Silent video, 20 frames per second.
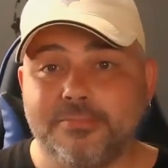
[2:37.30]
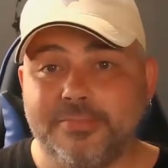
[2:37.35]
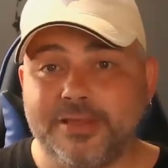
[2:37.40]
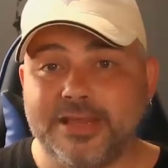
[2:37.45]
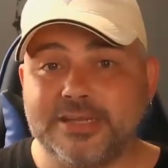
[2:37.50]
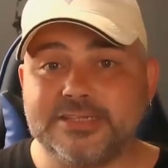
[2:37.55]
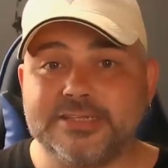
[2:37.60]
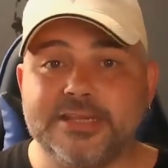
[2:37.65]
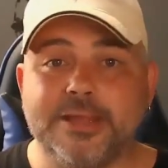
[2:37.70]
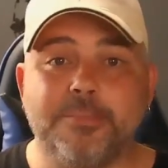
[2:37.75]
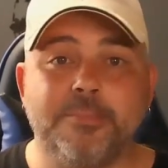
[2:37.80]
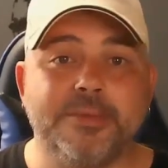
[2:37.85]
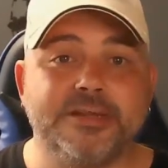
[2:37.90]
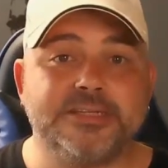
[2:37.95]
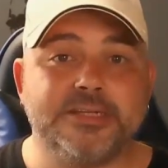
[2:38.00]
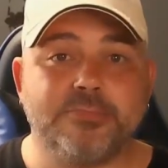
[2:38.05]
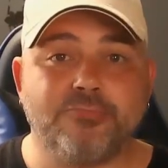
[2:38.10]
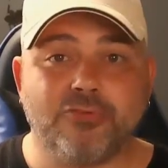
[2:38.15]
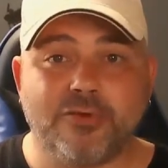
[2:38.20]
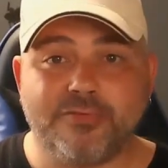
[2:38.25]
there's the
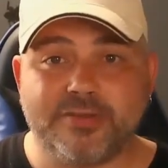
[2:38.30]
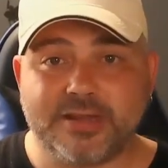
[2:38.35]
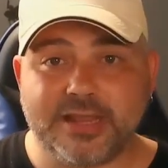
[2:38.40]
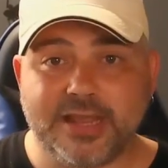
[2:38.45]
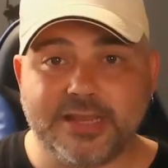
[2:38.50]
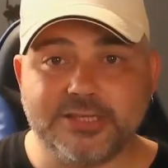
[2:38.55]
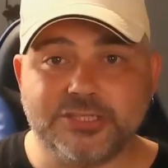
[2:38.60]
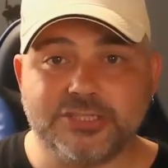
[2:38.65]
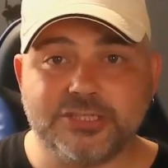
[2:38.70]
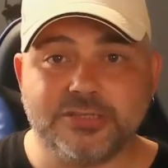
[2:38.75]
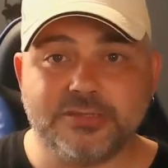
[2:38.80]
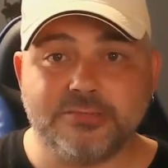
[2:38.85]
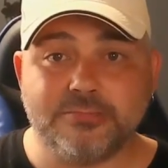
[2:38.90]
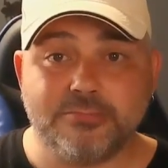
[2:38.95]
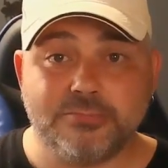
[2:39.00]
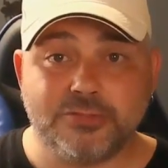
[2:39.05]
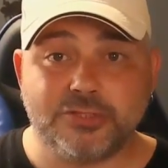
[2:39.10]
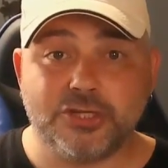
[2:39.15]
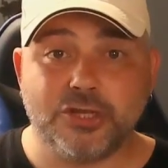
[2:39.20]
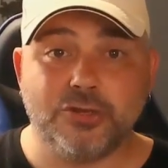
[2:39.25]
admitted provocation.
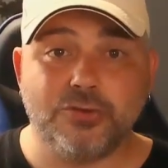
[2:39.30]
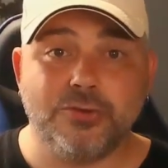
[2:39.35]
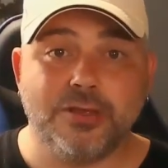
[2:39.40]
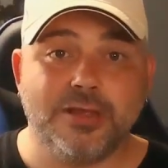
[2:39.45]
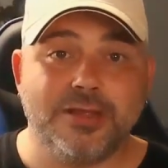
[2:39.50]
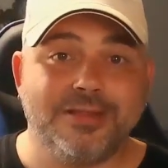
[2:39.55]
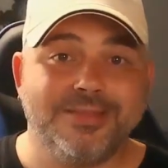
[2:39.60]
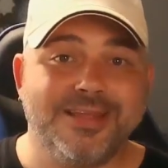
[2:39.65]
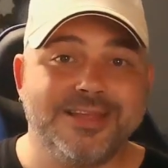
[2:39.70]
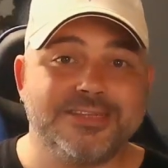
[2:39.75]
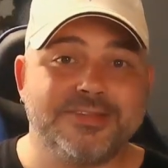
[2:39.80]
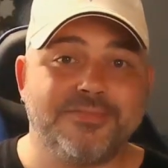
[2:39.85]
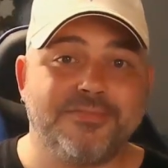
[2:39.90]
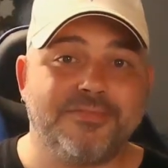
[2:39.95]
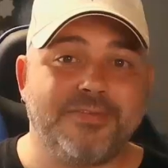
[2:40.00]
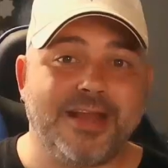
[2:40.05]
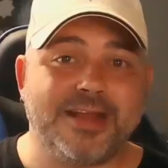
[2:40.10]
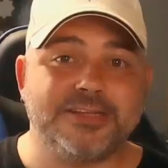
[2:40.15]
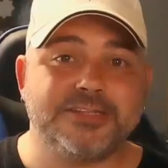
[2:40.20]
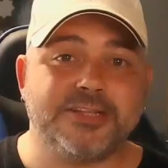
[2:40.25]
Two, there's the
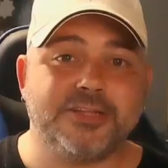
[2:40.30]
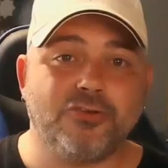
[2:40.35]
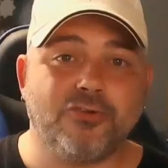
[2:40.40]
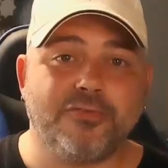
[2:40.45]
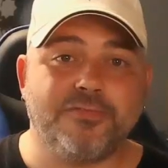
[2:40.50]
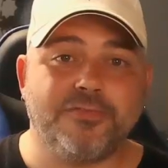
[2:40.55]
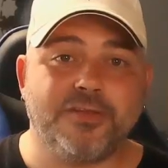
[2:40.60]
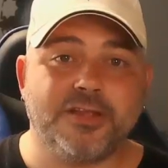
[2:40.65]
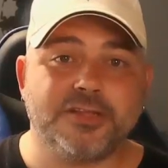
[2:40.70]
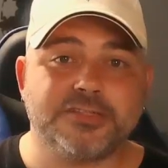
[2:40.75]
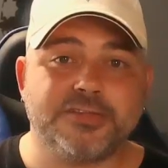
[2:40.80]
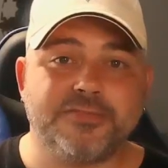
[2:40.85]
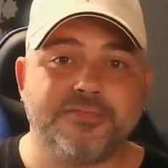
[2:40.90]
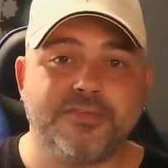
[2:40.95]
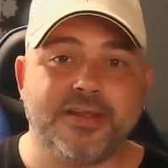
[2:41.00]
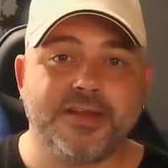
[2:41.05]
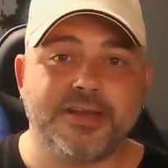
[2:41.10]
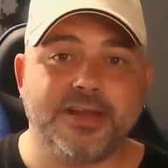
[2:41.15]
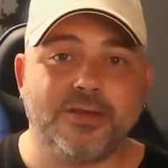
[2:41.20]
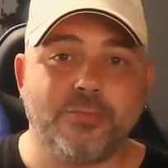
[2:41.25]
fact that you're a first
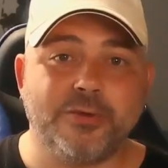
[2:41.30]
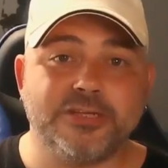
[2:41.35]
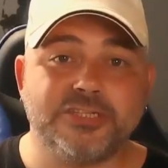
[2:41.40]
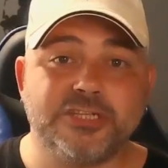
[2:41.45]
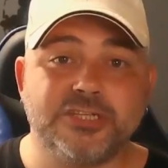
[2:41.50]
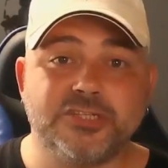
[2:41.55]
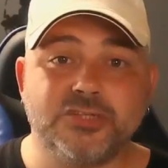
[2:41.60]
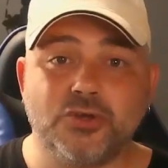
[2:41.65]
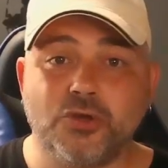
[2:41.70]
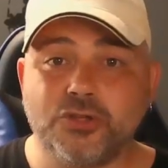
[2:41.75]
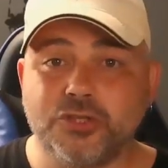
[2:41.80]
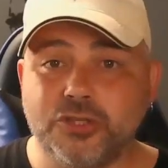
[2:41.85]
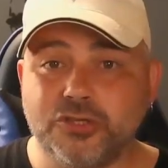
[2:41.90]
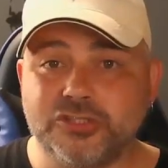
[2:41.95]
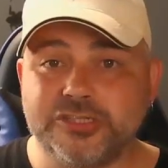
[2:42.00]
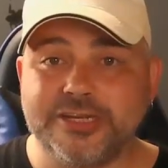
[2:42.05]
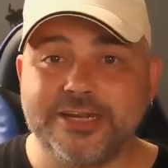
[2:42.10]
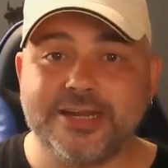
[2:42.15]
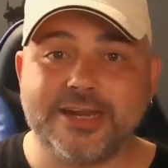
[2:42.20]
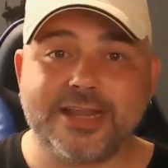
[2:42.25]
offender, which is not
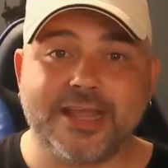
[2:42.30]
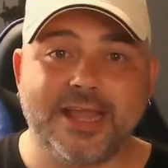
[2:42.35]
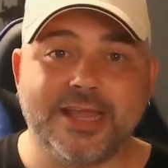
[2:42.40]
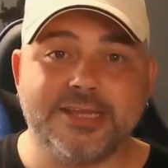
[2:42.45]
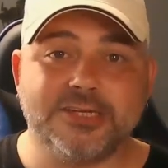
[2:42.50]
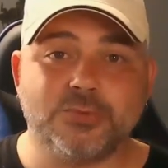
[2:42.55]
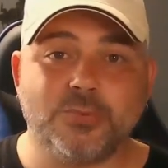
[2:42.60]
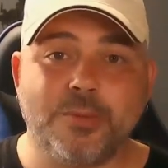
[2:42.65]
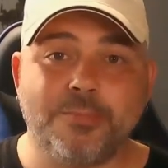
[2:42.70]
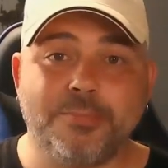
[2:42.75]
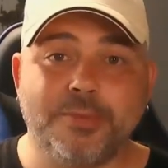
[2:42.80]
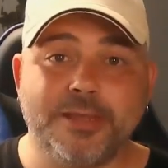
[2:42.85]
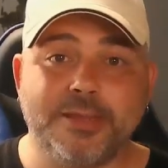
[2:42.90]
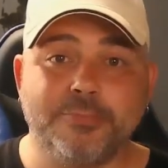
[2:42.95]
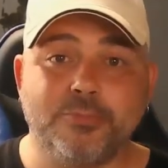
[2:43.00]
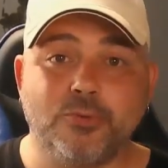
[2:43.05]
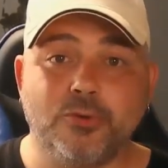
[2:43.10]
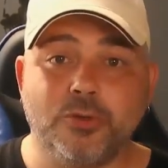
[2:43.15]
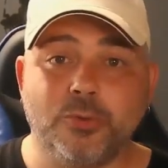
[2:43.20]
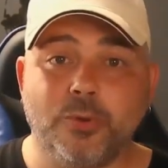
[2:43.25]
usually the case when
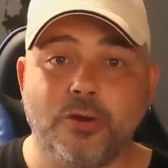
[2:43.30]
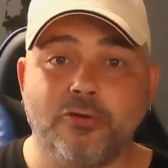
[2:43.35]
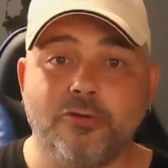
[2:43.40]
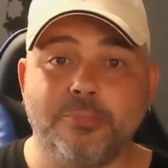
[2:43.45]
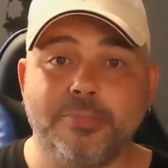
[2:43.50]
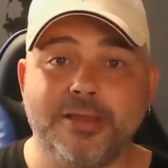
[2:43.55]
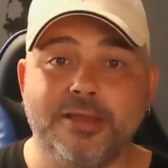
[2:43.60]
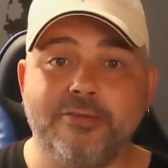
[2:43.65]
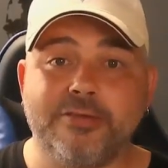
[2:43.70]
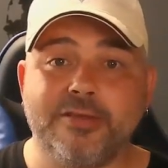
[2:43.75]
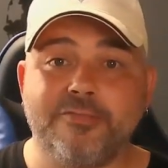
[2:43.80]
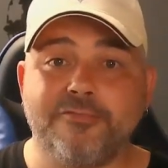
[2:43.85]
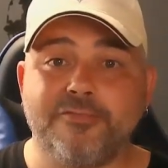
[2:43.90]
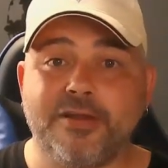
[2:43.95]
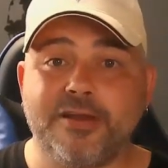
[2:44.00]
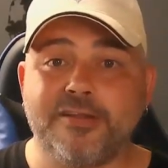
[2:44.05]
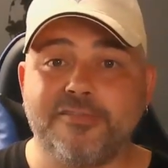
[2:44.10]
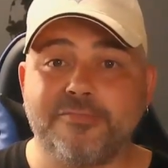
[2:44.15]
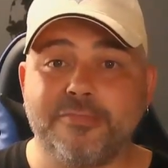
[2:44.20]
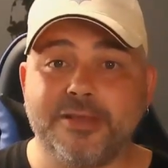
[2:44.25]
people who are appearing in
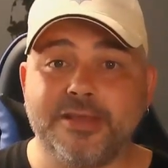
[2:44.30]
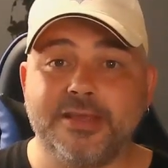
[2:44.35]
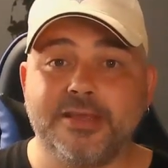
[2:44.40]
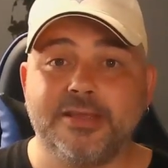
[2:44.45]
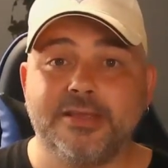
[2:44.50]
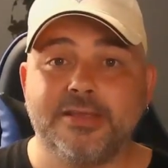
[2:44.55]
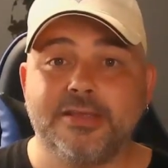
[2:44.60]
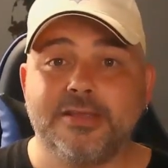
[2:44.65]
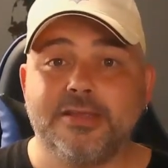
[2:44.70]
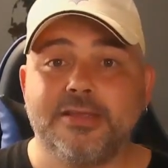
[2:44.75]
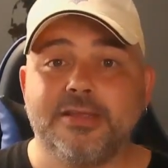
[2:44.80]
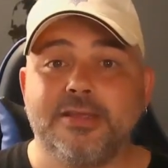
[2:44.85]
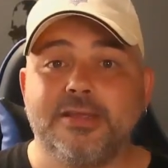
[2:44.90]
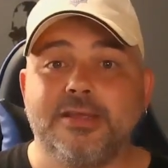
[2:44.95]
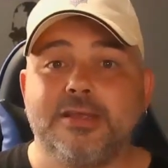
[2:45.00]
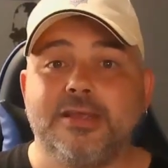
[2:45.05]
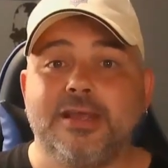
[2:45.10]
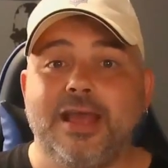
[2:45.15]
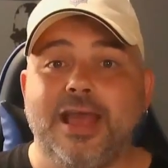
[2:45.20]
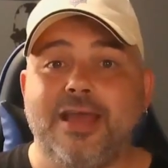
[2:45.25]
front of me
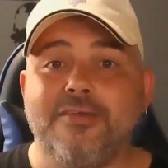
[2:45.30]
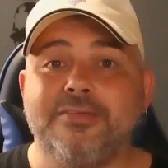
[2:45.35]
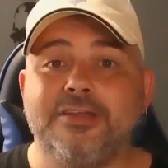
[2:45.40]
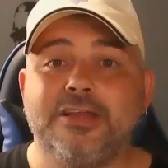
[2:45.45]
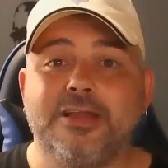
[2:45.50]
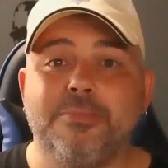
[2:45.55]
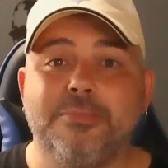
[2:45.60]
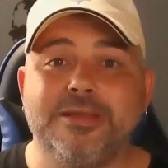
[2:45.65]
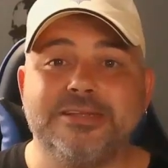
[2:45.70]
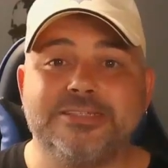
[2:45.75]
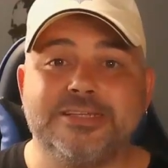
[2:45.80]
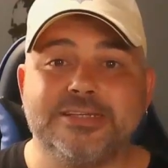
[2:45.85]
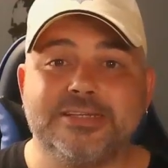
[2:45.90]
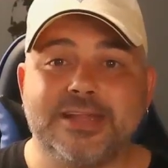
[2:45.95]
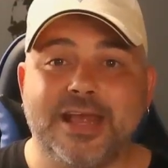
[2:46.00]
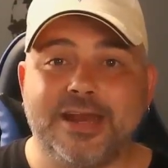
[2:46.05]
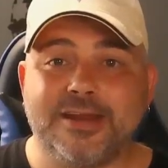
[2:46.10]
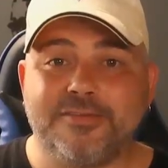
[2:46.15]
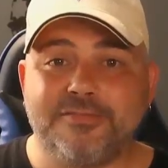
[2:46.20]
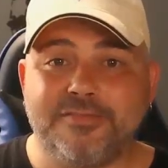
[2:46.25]
having
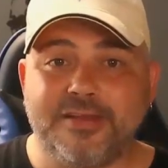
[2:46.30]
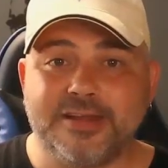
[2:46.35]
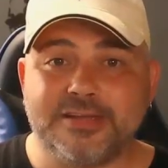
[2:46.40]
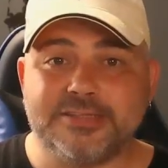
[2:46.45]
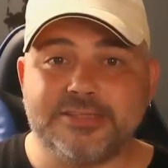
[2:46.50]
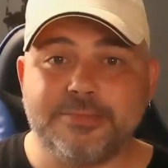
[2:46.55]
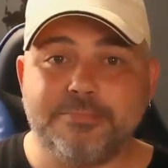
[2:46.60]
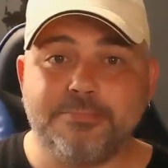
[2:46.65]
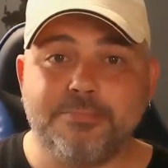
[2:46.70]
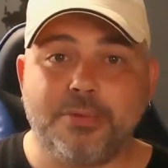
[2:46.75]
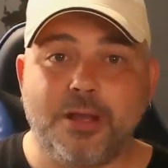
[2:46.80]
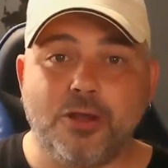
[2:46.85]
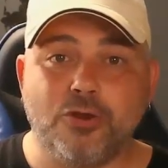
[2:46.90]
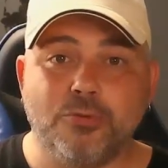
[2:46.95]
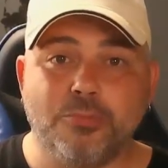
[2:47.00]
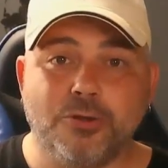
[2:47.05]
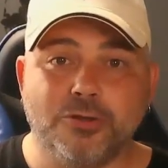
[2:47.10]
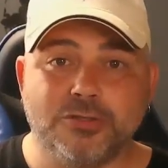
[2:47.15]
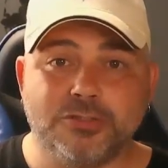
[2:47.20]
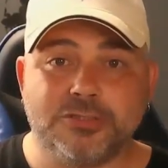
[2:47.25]
committed an offence in
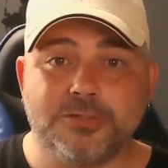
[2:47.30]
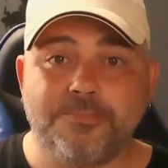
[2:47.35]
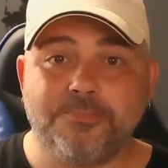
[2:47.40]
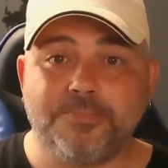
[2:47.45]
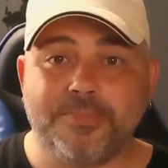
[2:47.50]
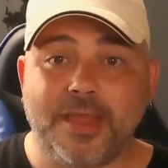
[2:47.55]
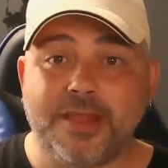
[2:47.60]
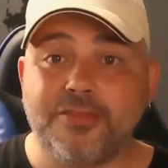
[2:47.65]
Polmont.